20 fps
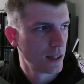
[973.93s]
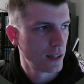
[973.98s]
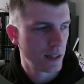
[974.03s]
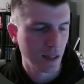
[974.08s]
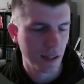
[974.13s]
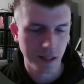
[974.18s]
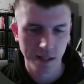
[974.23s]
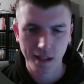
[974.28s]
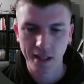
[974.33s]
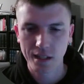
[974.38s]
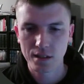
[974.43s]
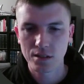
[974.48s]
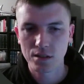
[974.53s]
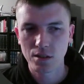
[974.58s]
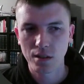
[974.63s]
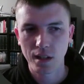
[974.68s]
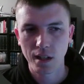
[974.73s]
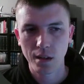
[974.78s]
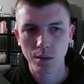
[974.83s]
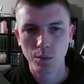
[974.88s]
And that's so
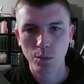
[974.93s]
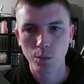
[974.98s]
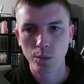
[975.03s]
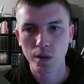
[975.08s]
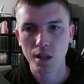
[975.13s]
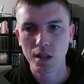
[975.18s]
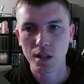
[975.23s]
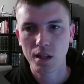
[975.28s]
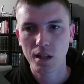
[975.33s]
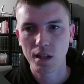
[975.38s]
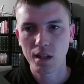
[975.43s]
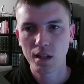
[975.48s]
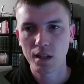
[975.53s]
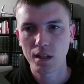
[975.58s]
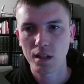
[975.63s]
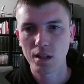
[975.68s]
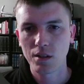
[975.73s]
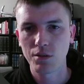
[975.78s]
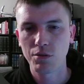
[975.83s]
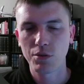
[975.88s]
that we can
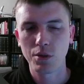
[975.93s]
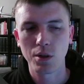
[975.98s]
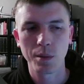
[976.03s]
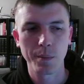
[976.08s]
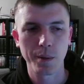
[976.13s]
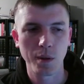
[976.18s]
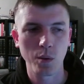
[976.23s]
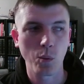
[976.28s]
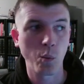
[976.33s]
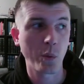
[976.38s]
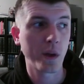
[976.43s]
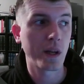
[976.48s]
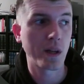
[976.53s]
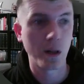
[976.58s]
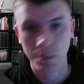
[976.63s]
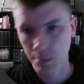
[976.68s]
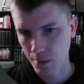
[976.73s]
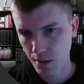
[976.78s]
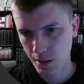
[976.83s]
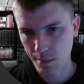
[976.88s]
confirm that we aren't
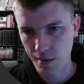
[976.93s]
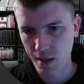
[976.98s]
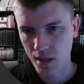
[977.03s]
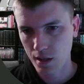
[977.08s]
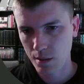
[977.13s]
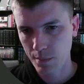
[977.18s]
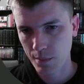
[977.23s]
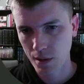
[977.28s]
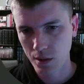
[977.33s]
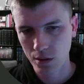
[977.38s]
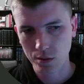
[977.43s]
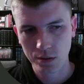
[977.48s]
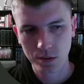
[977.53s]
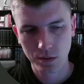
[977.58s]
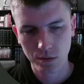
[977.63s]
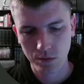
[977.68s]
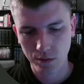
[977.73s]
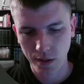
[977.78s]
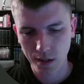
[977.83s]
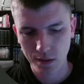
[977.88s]
being man-in-the-middled,
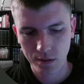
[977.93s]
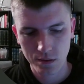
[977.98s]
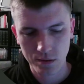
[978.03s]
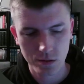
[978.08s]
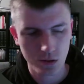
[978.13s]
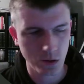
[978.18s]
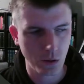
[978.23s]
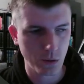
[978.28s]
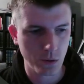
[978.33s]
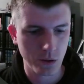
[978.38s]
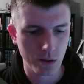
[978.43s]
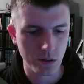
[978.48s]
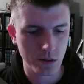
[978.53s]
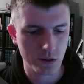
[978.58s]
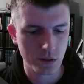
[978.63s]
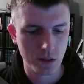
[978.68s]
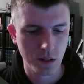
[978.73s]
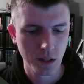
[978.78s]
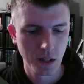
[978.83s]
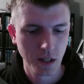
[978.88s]
right? So
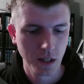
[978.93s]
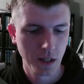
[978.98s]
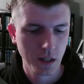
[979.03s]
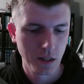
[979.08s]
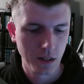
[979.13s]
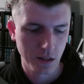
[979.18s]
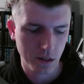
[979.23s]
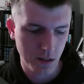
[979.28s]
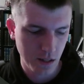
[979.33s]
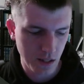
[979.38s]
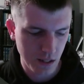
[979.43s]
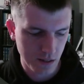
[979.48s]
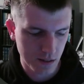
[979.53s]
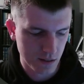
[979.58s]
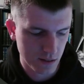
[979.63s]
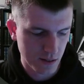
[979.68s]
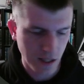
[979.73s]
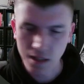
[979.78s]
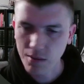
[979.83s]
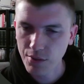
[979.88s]
there's the
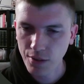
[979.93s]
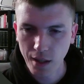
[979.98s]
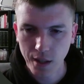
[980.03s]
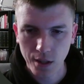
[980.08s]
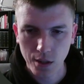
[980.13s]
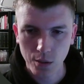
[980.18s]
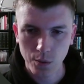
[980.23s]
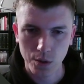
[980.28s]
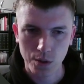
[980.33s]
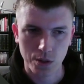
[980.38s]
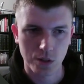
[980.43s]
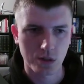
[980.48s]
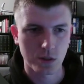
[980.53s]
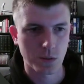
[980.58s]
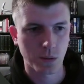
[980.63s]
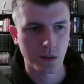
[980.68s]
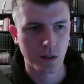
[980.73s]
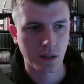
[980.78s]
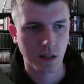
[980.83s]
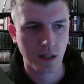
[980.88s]
state value, which is
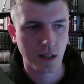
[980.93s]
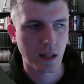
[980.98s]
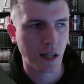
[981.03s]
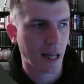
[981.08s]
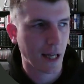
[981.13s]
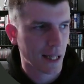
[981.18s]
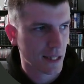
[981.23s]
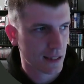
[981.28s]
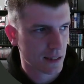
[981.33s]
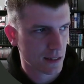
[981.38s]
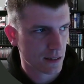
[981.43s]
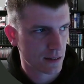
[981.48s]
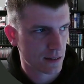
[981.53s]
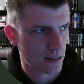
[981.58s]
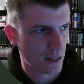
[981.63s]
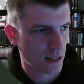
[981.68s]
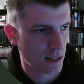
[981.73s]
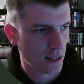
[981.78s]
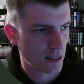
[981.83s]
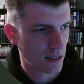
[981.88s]
what the client is
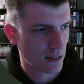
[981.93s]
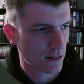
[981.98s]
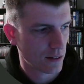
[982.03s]
sending.